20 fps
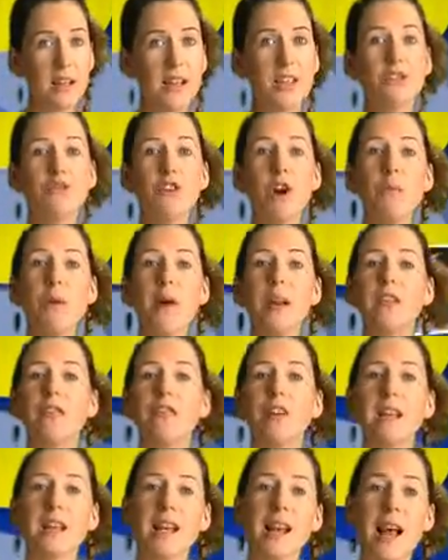The robotic
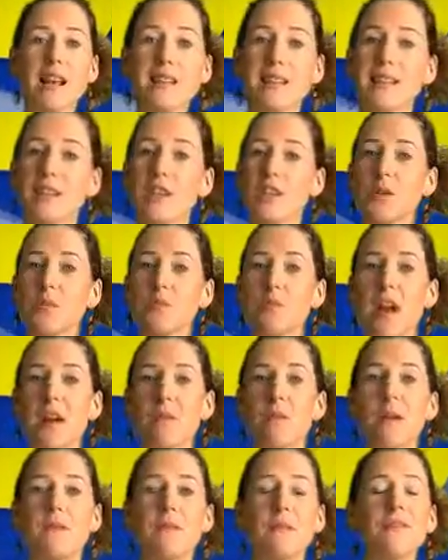reading glasses are the
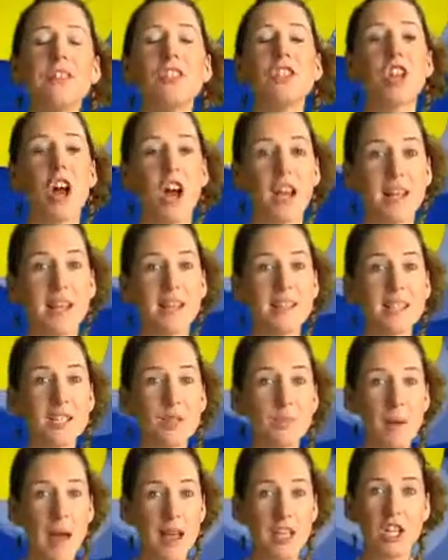brainwave of a Chinese
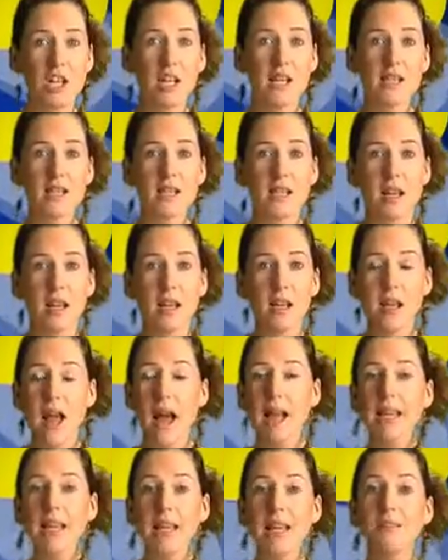specialist
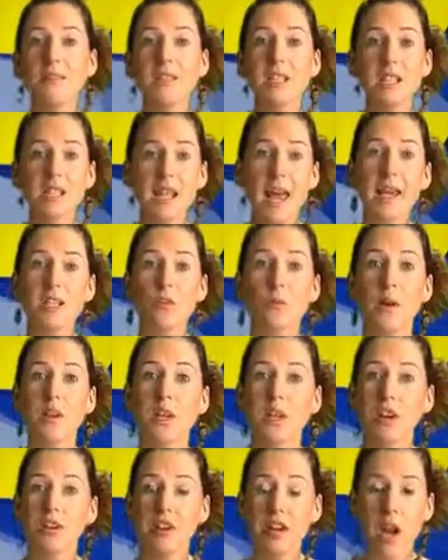and can even detect whether
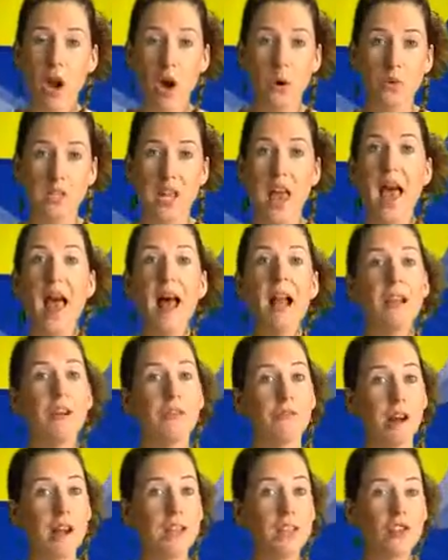you're in a hotel, a
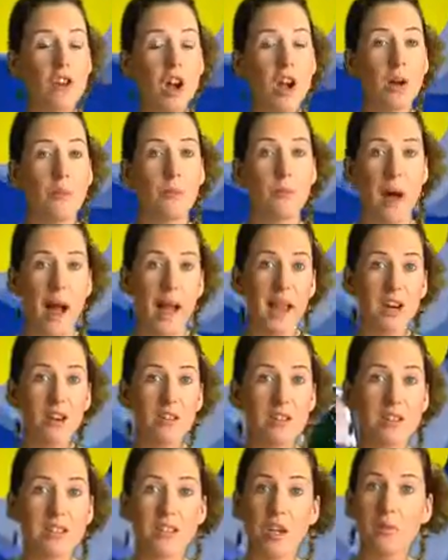restaurant, a bank or
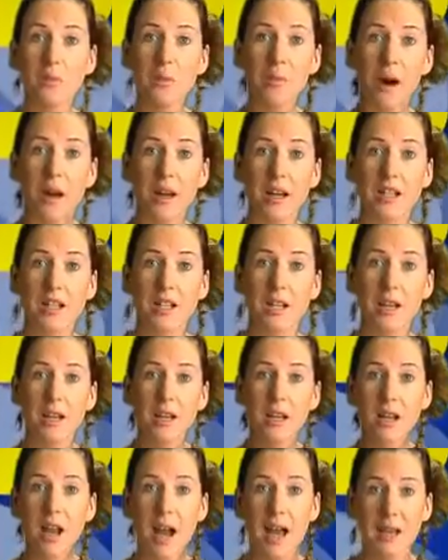a supermarket,
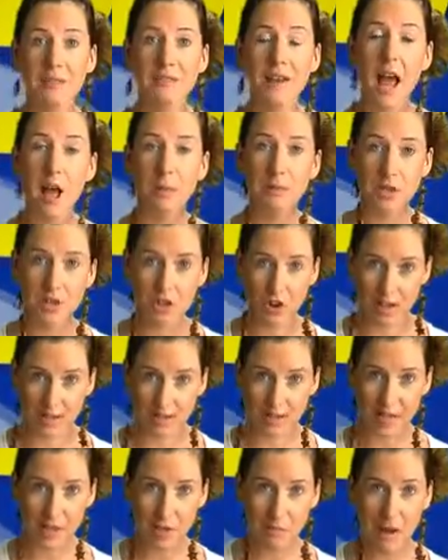and even help you
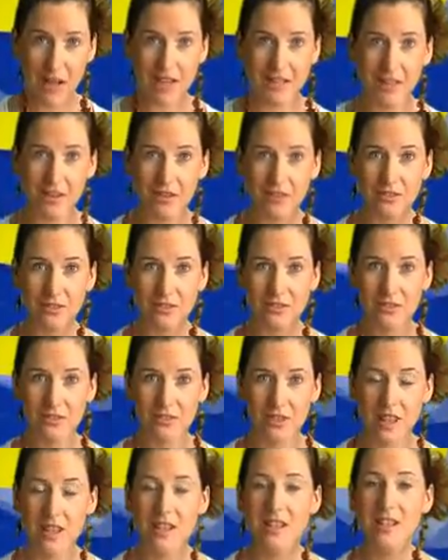translate the menu.
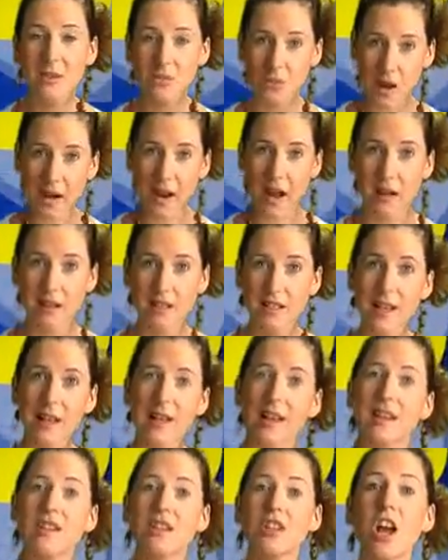So when holidaying
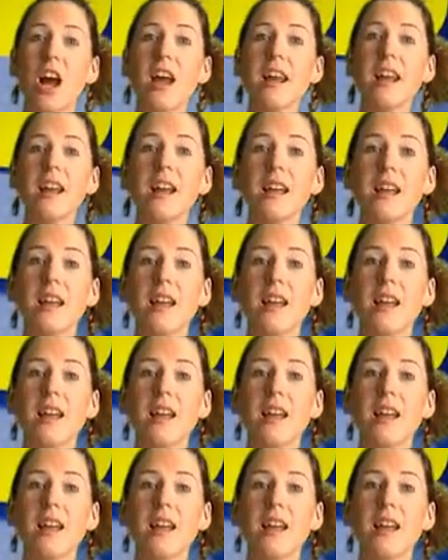in China,